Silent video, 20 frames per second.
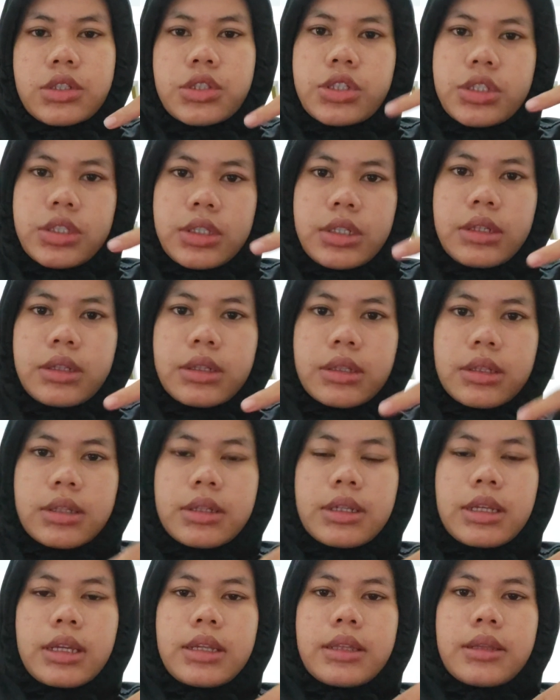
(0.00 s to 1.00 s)
tion,
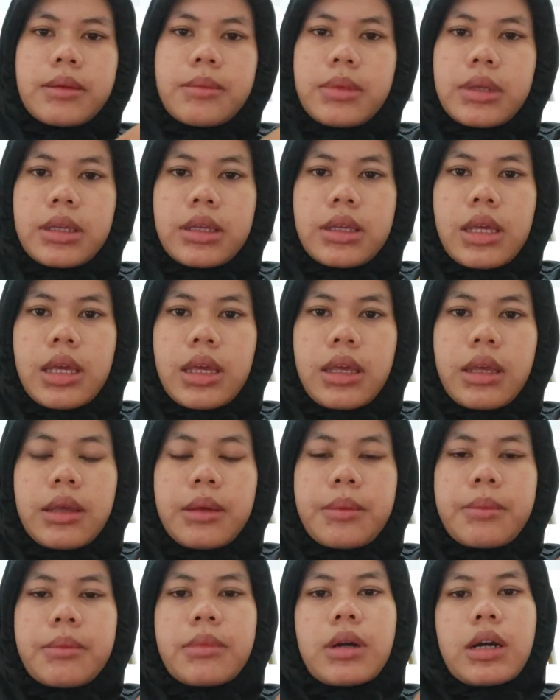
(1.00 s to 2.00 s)
it
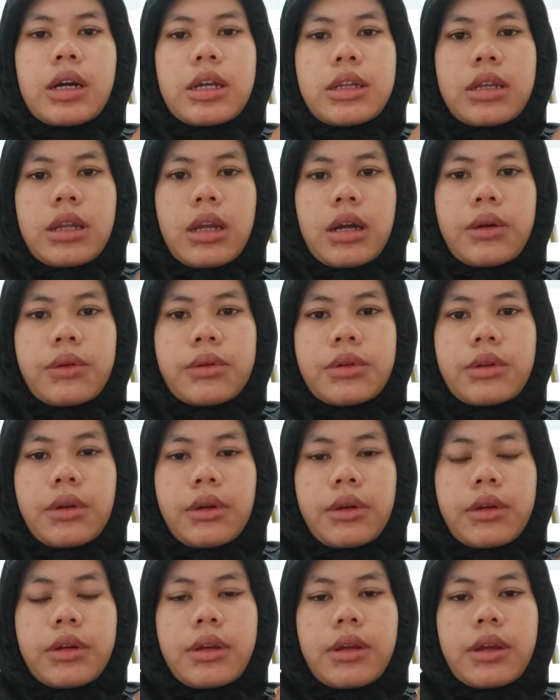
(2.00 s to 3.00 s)
became a
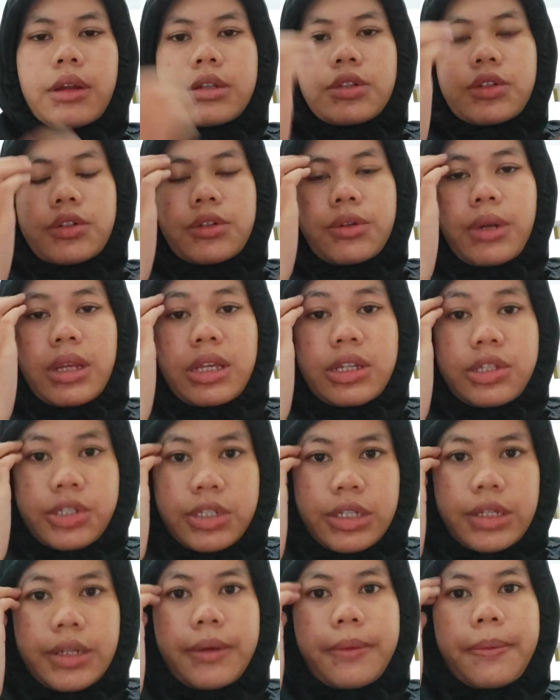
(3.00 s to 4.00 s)
noun,
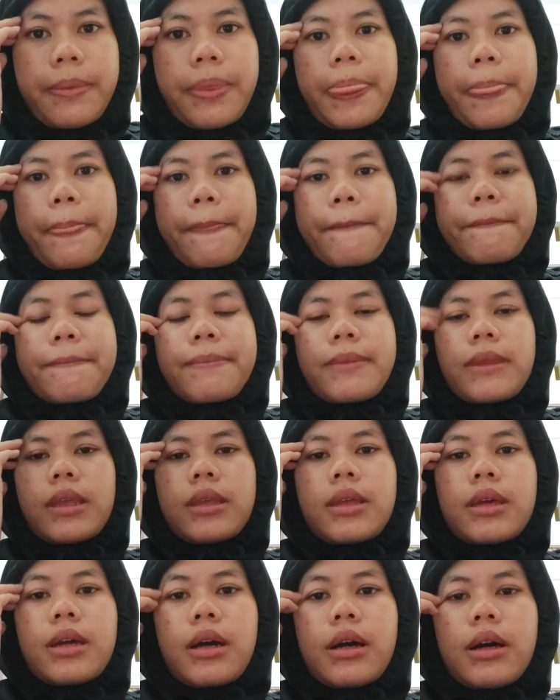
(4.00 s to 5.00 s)
direction.
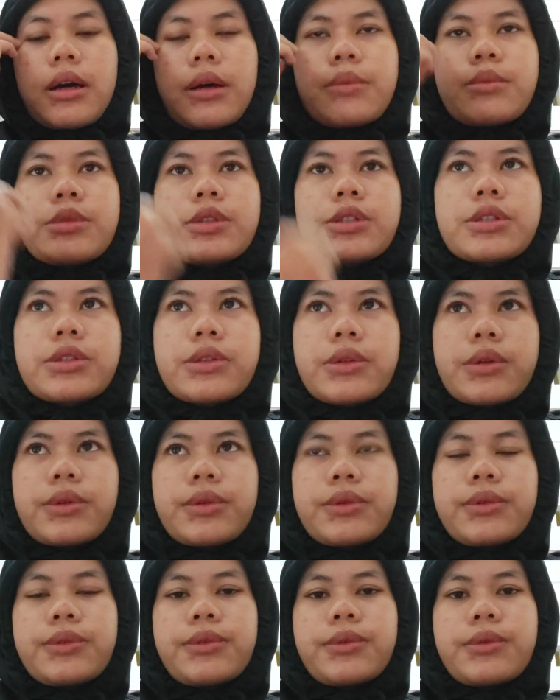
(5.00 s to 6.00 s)

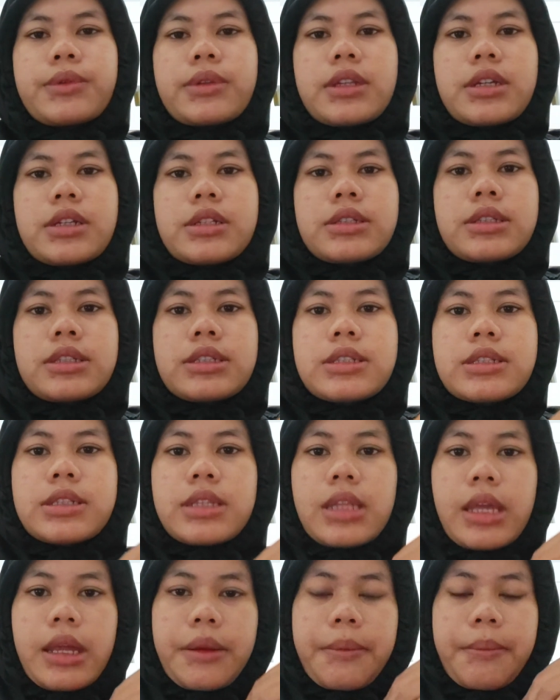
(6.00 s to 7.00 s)
So there's a
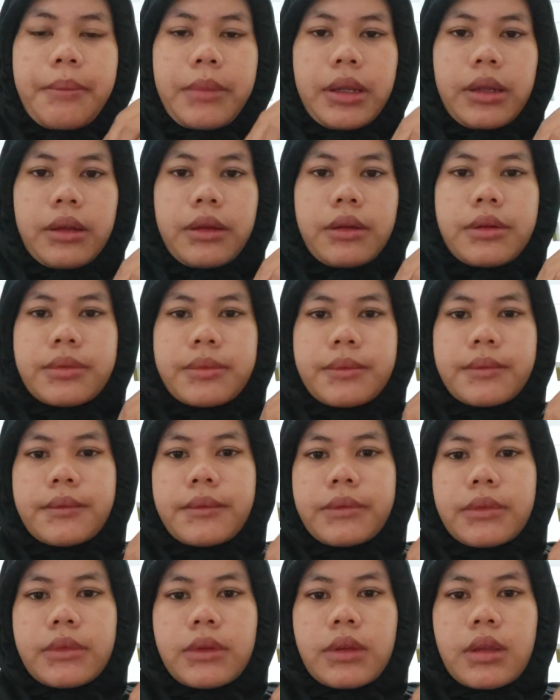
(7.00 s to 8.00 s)
statement.
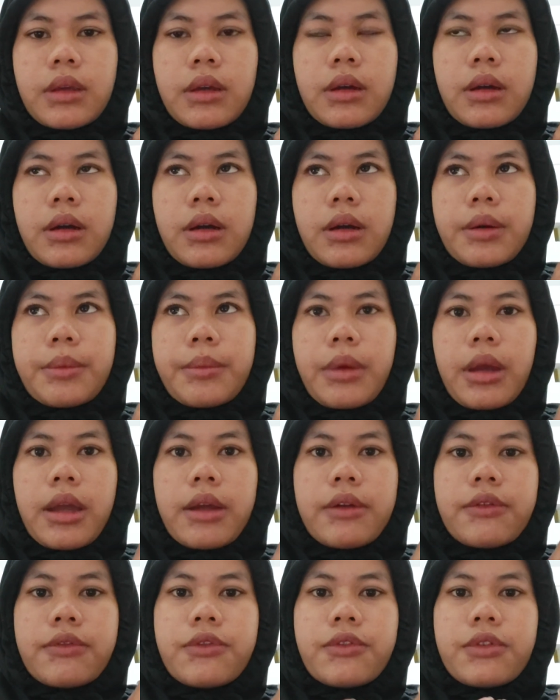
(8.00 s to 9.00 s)

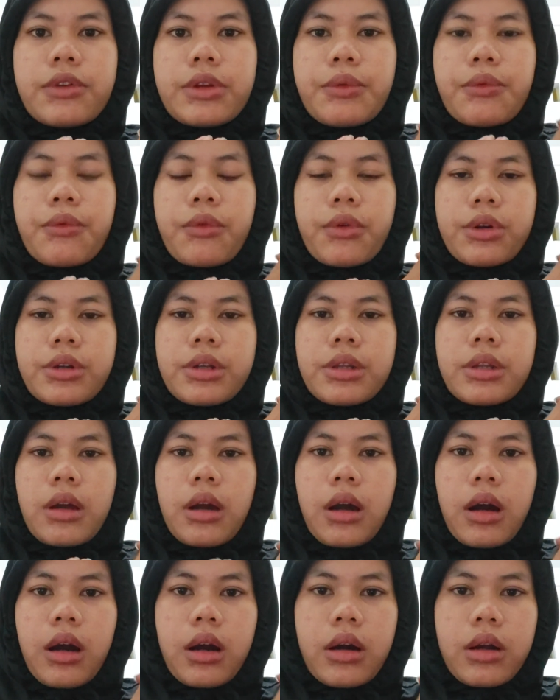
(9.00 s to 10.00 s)
Every word
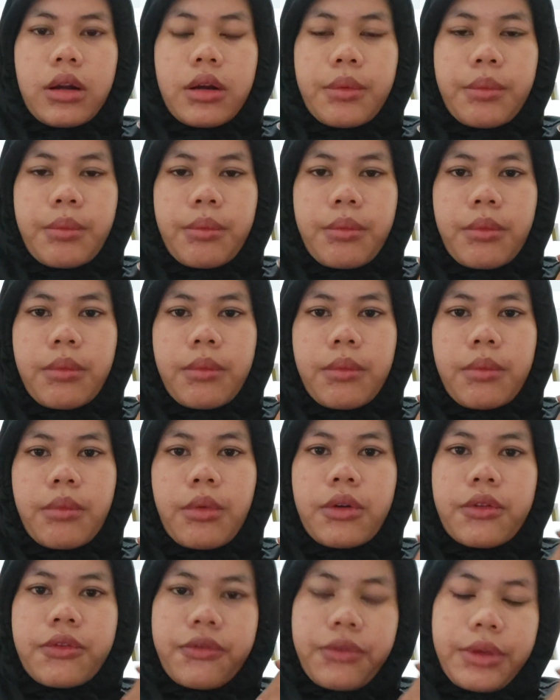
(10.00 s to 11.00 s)
are
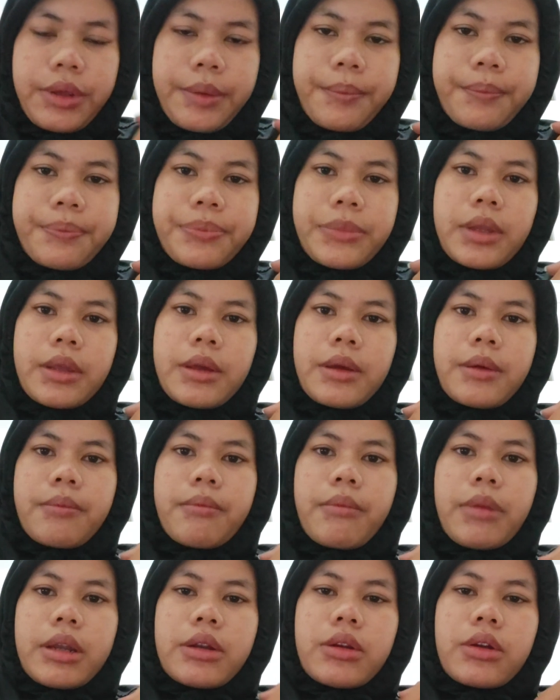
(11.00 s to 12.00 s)
morpheme,
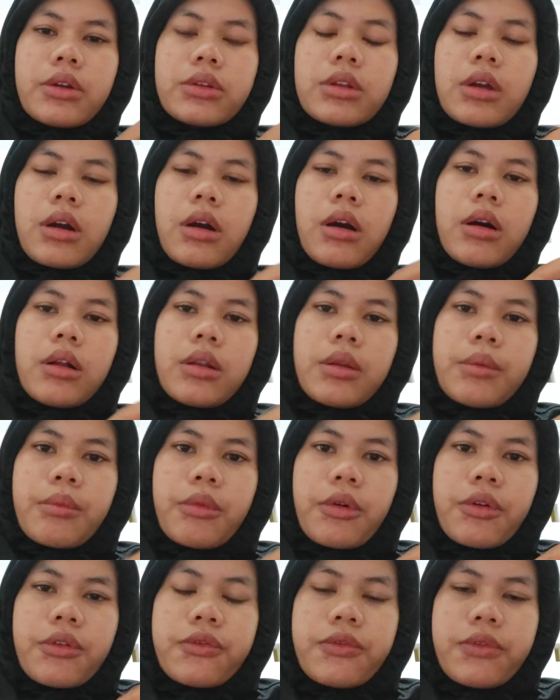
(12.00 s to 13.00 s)
but not all
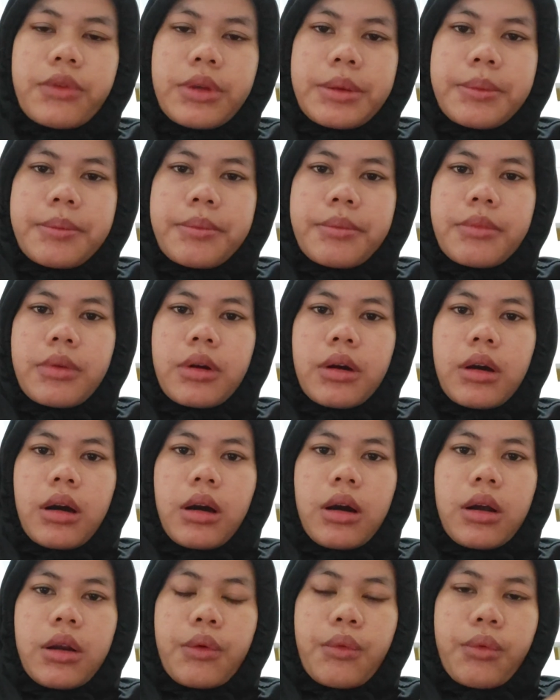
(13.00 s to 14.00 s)
morpheme
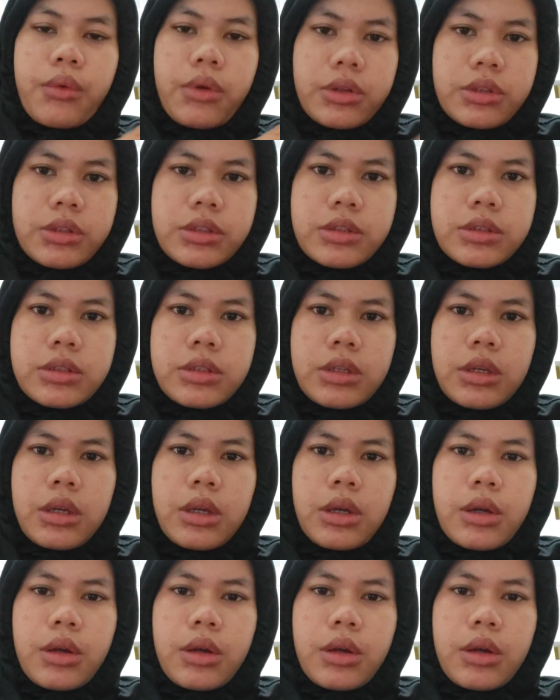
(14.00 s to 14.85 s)
are words.